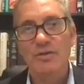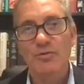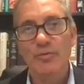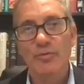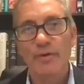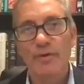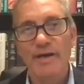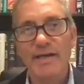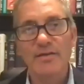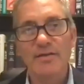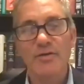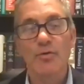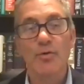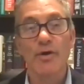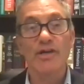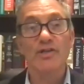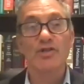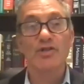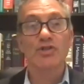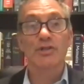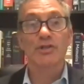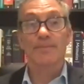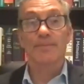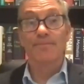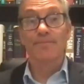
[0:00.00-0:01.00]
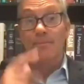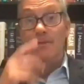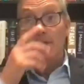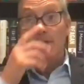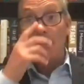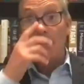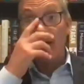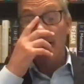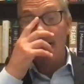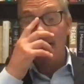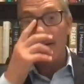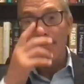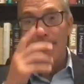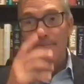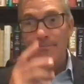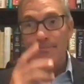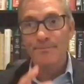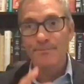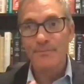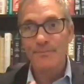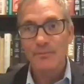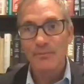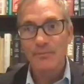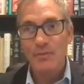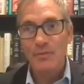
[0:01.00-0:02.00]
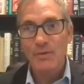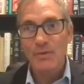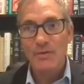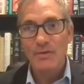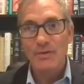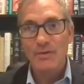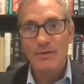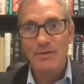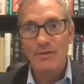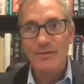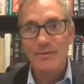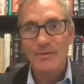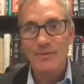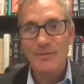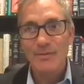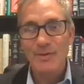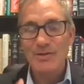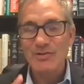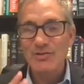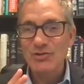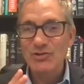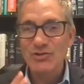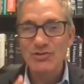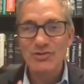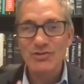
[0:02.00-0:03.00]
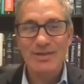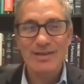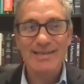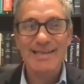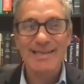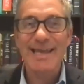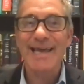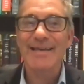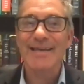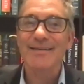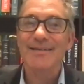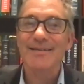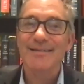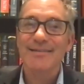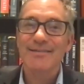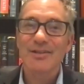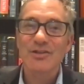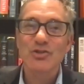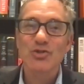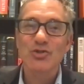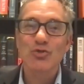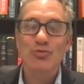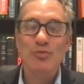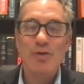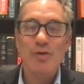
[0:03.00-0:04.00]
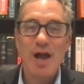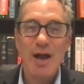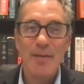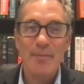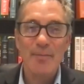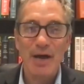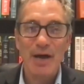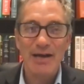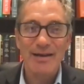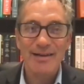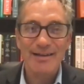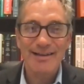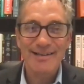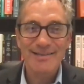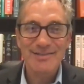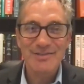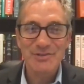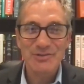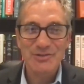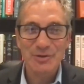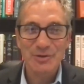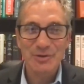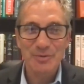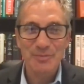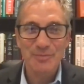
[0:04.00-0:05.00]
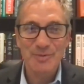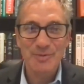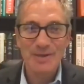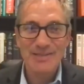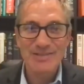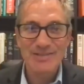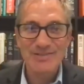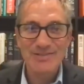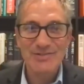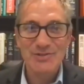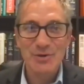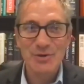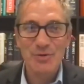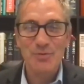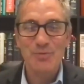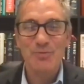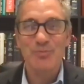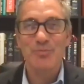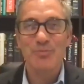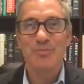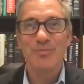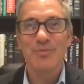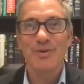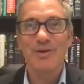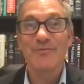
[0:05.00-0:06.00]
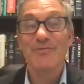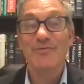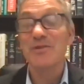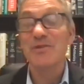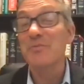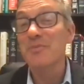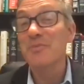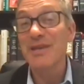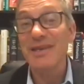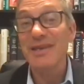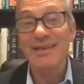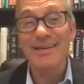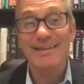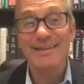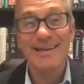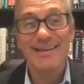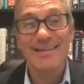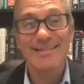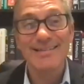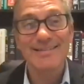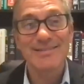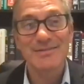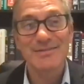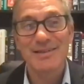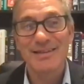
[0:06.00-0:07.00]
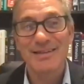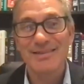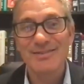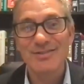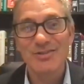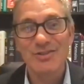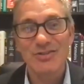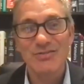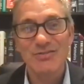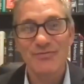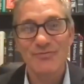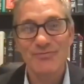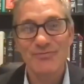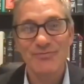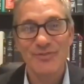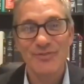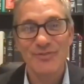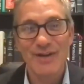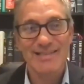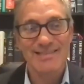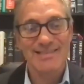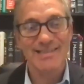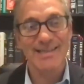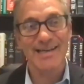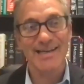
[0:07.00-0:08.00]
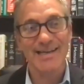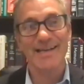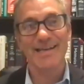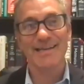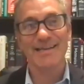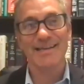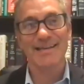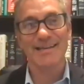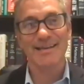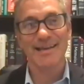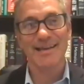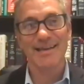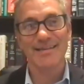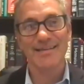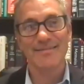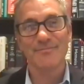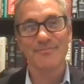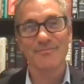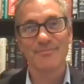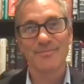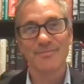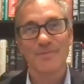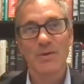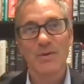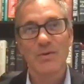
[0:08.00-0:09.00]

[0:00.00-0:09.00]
a great question. Um, it's again the drama. It's so it's so to me as it's just fascinating and